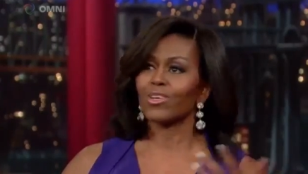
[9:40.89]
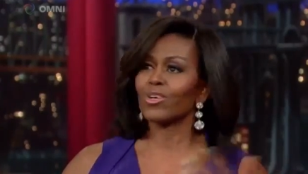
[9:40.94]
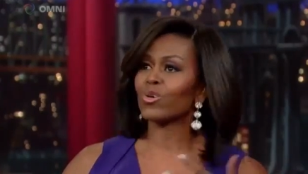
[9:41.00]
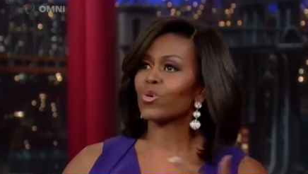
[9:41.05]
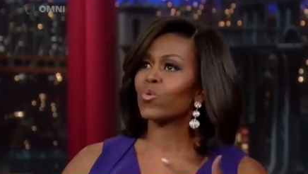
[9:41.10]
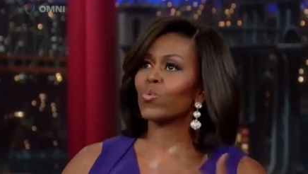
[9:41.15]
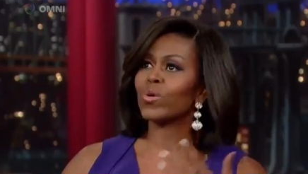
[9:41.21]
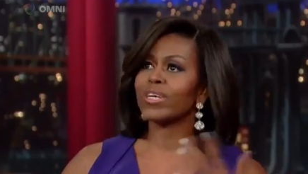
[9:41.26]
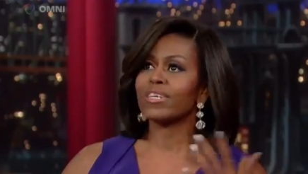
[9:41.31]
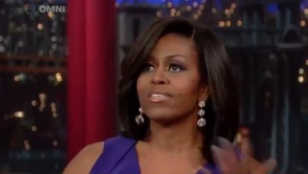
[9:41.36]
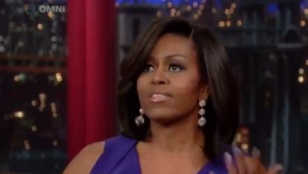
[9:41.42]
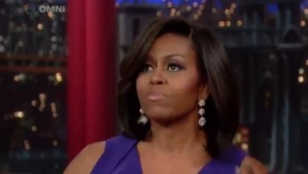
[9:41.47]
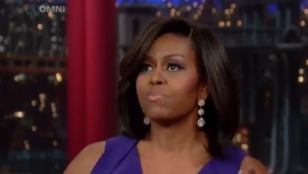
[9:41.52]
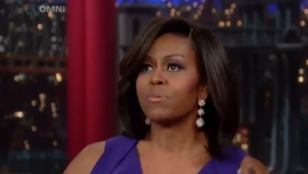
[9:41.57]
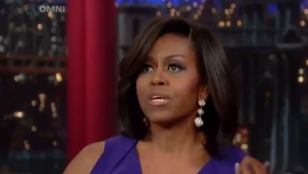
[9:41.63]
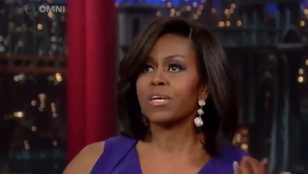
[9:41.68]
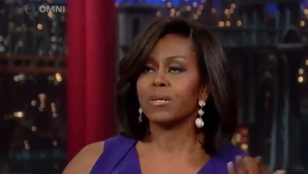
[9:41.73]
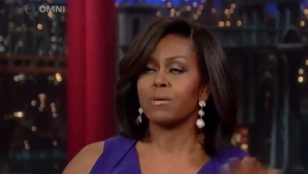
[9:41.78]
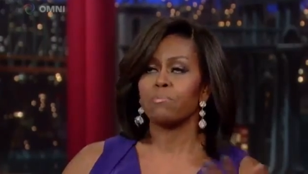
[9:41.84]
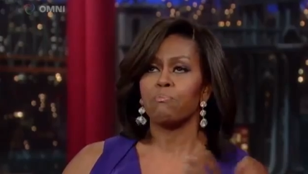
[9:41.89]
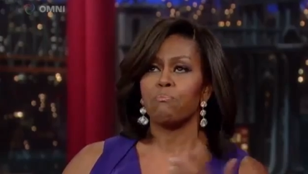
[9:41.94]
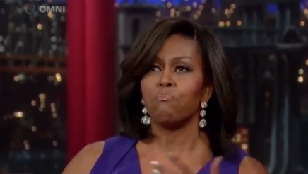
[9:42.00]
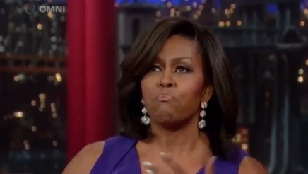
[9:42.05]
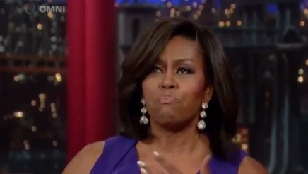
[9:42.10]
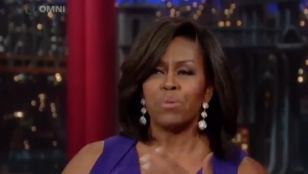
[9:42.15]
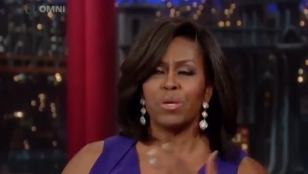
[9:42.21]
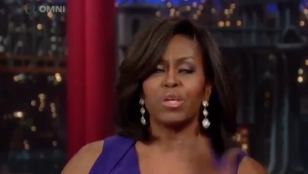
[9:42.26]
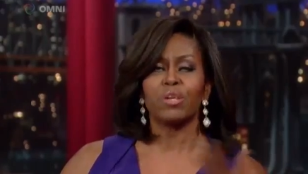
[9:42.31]
look, we spend
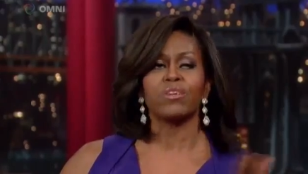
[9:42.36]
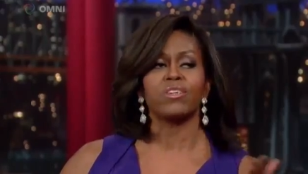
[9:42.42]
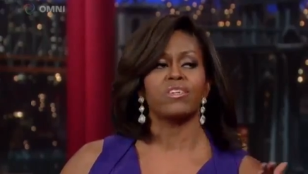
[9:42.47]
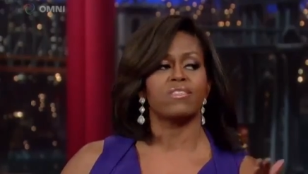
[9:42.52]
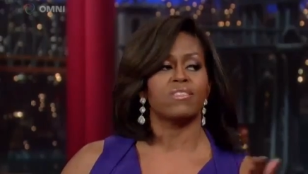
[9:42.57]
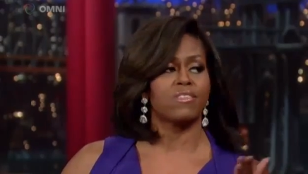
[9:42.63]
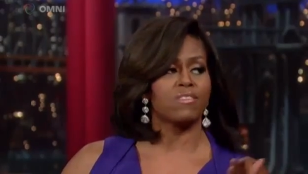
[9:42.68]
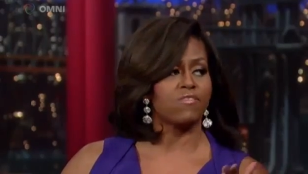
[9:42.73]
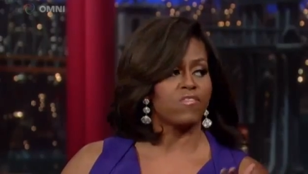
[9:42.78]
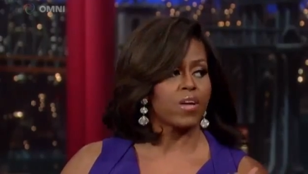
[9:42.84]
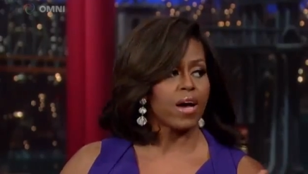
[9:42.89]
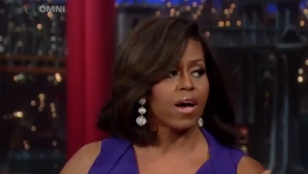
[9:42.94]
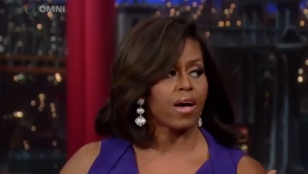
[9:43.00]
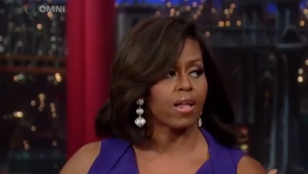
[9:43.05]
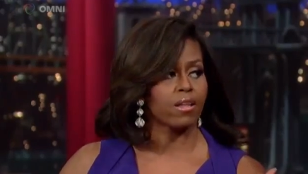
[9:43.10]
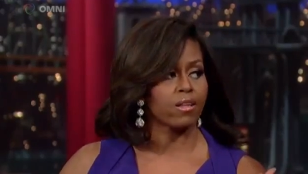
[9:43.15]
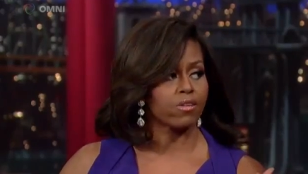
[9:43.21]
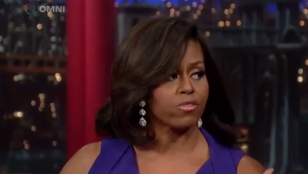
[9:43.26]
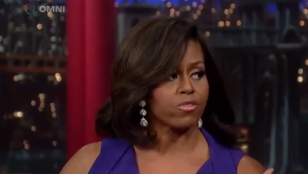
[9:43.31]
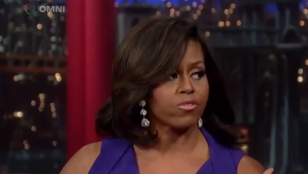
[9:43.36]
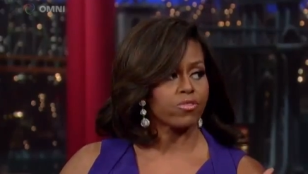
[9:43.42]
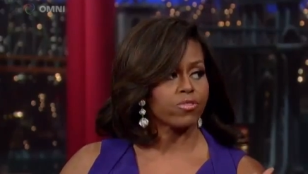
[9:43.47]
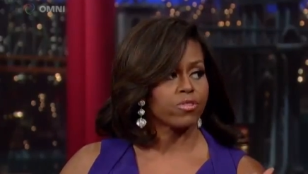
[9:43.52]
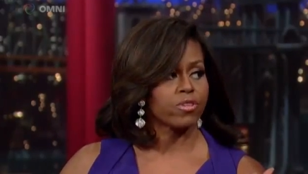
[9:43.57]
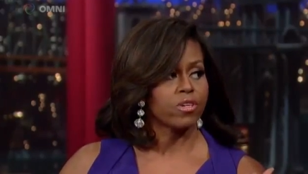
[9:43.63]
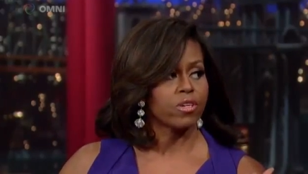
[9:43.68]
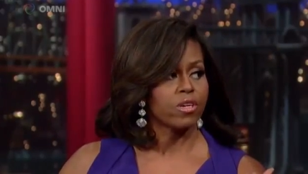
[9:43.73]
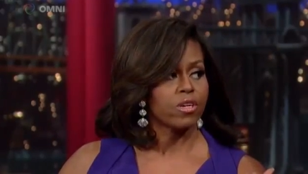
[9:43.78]
billions of
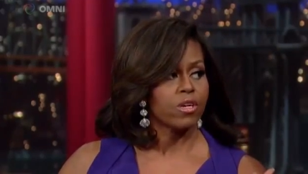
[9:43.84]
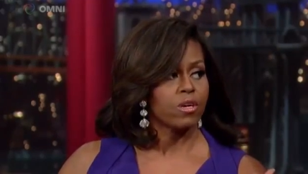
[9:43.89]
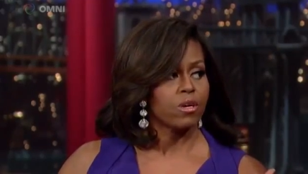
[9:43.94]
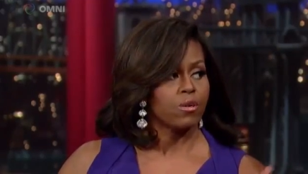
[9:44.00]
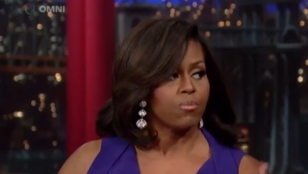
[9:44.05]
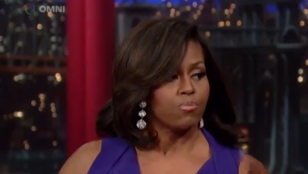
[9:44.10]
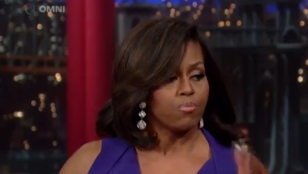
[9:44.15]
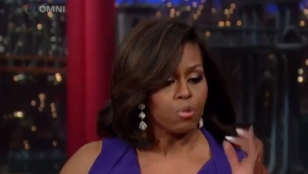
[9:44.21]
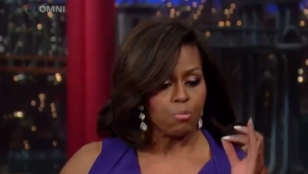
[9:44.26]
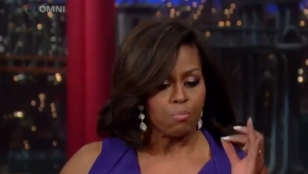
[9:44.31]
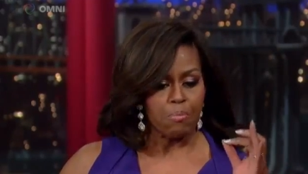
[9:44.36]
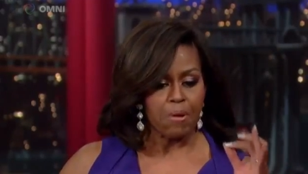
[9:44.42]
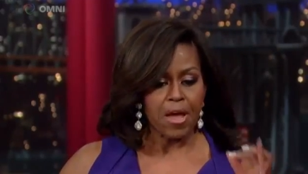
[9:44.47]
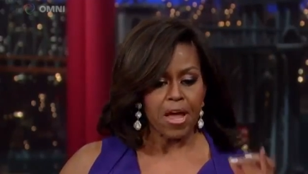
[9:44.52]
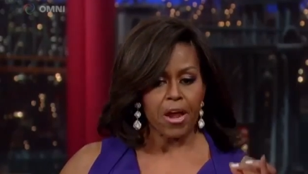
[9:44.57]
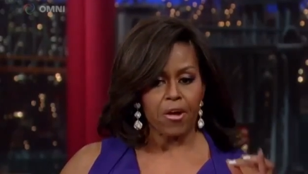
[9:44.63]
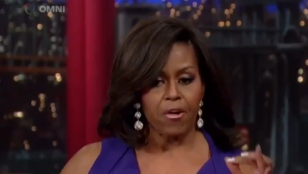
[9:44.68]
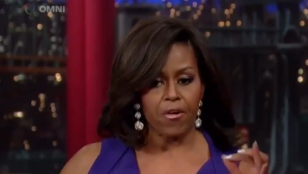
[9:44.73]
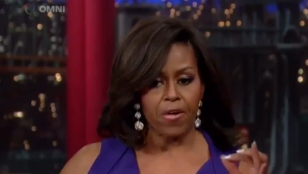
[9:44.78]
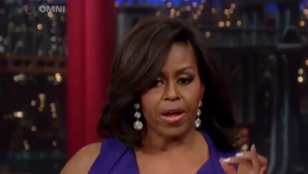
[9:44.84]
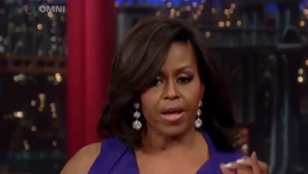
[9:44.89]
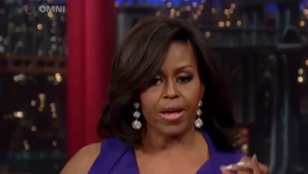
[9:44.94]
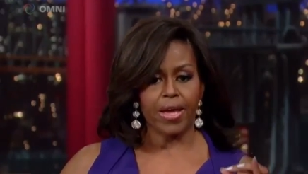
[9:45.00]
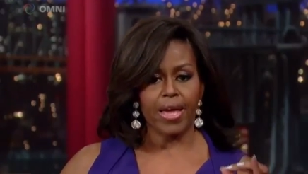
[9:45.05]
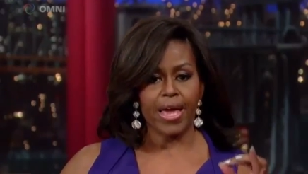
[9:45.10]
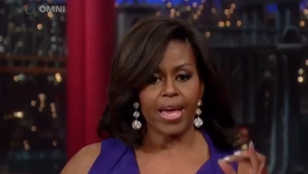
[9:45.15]
dollars preparing